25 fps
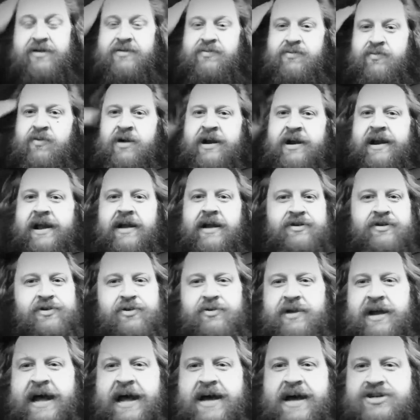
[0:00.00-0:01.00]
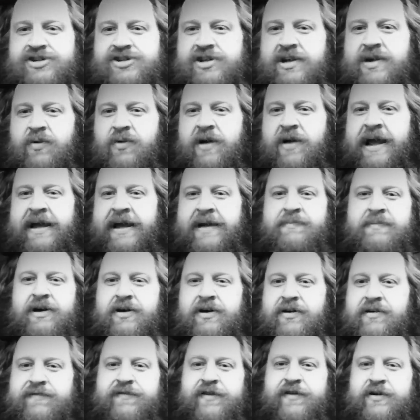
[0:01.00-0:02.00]
Dude, Ashley will hand me
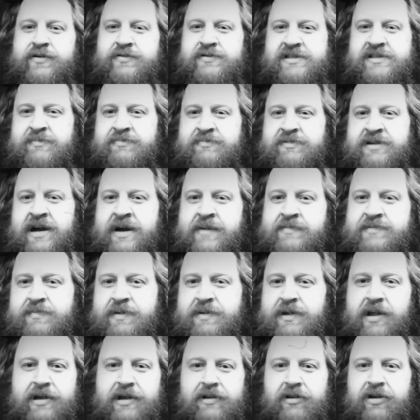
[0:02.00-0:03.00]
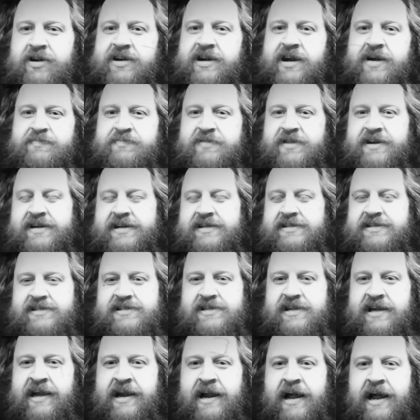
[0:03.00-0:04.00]
her phone sometimes and be like, look up this.
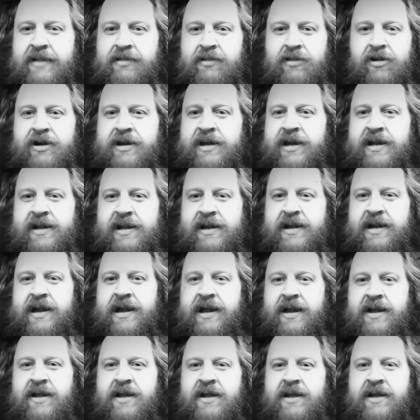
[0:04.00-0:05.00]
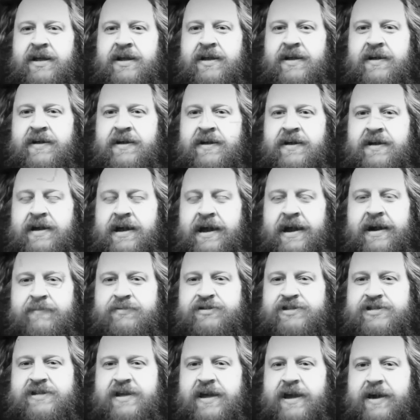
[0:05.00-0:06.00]
And I look at it and I'm
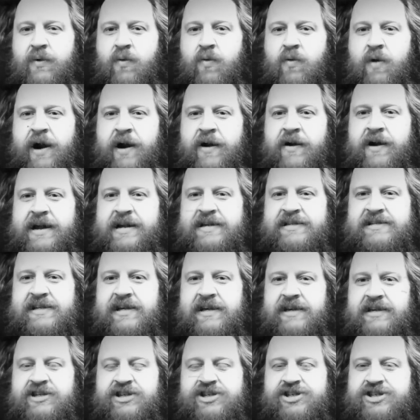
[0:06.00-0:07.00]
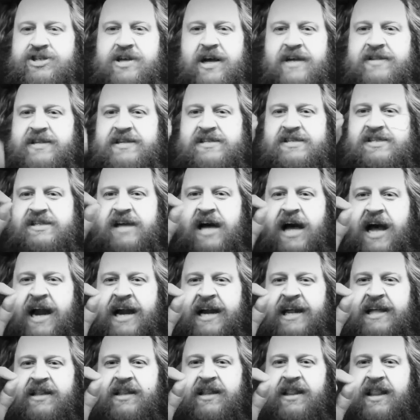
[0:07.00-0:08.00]
just like, where is it? She's got these
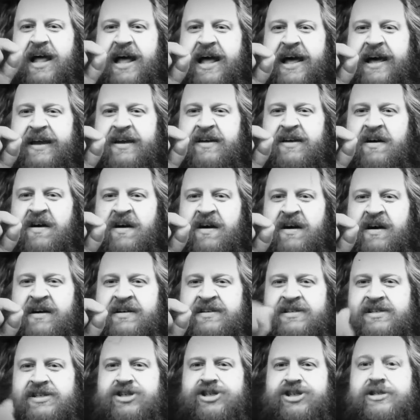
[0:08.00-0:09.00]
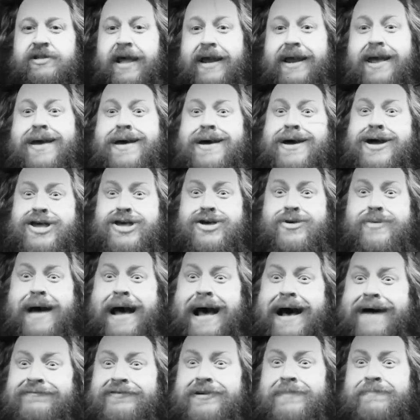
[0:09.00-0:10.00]
tiny little icons and she's like, you
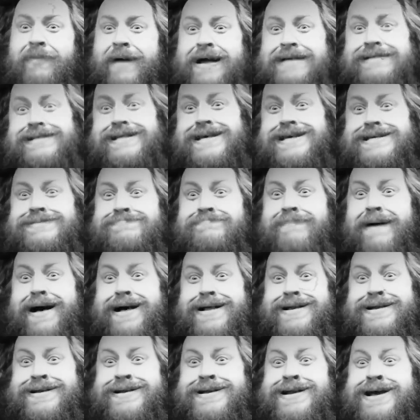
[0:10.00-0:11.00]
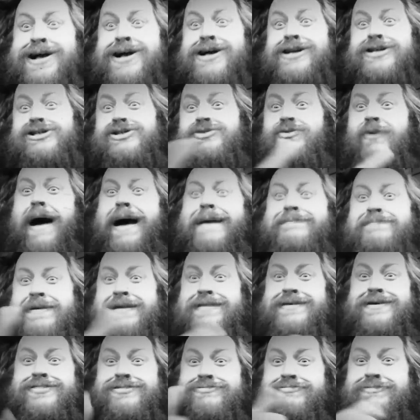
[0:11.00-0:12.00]
have to press this button, swipe
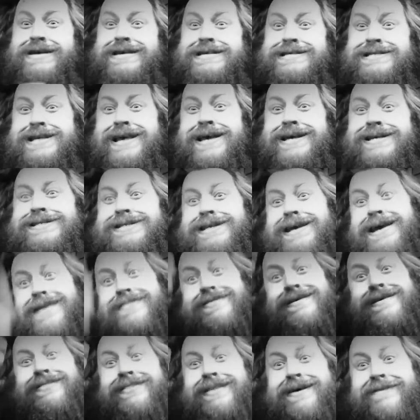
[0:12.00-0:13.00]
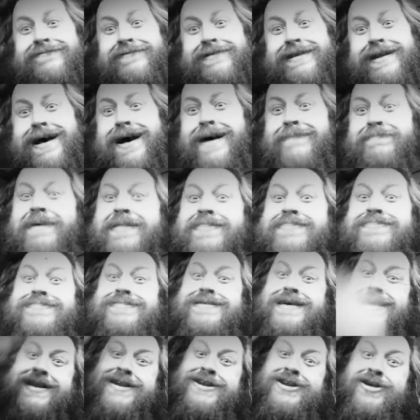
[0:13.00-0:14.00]
into 360 and then lift it up and
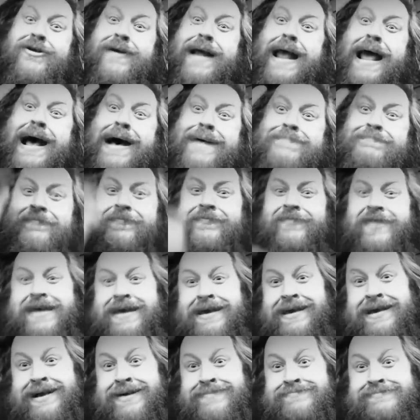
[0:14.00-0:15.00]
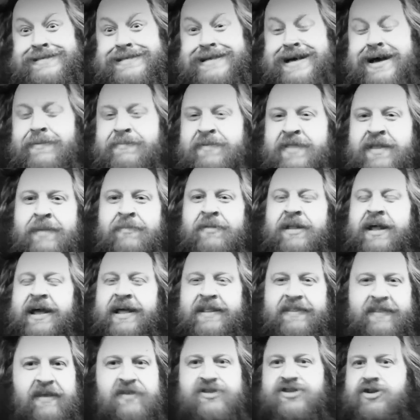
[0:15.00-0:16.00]
then your app thing comes up. And then I'm
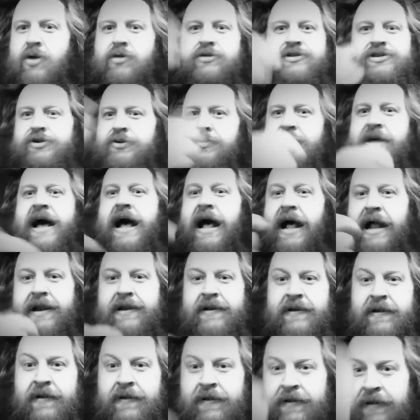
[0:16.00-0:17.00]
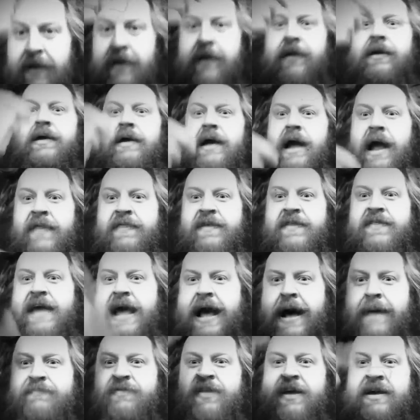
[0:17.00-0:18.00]
like, so I'll do that. And then the
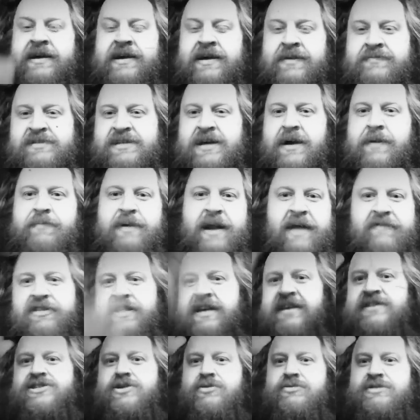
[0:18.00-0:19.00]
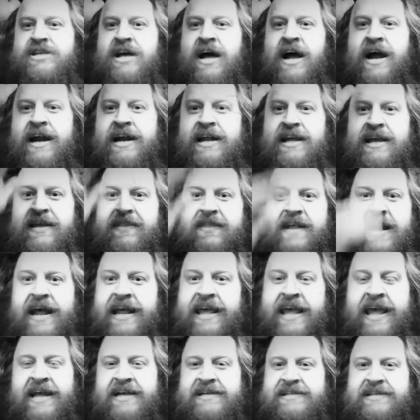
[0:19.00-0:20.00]
app thing comes up, but everything's so tiny that I
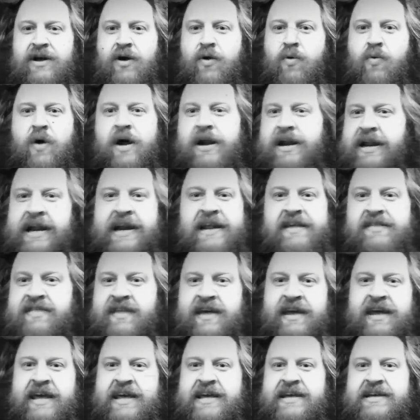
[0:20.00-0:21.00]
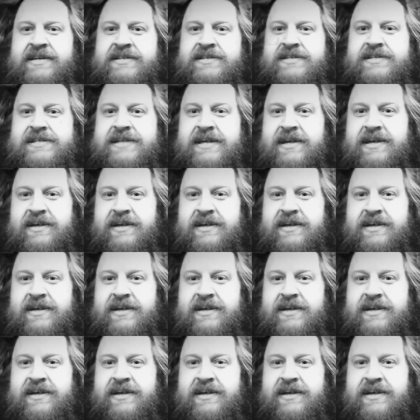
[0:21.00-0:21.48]
can't tell what anything is.